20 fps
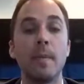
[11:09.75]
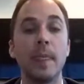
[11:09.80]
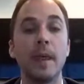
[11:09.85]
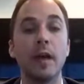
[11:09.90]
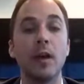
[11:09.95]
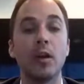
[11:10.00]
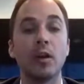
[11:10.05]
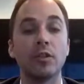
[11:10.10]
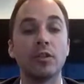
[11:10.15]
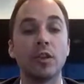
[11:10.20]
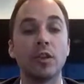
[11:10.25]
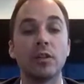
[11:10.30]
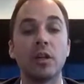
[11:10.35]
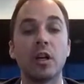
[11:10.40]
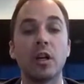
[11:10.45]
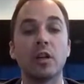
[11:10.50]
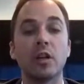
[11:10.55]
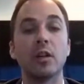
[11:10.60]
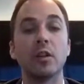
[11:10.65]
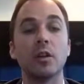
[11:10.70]
And also I'll
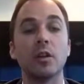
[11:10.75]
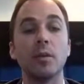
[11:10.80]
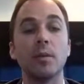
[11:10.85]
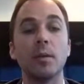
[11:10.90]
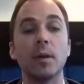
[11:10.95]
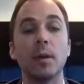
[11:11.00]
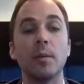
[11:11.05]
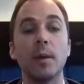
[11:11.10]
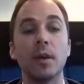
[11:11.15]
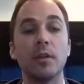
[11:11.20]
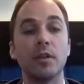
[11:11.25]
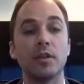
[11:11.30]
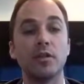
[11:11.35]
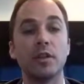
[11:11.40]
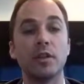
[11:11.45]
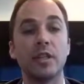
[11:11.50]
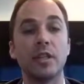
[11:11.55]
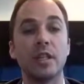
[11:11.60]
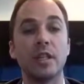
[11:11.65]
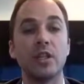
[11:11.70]
talk a little bit about the
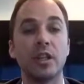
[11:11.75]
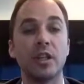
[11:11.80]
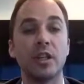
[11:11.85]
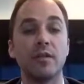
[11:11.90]
strategic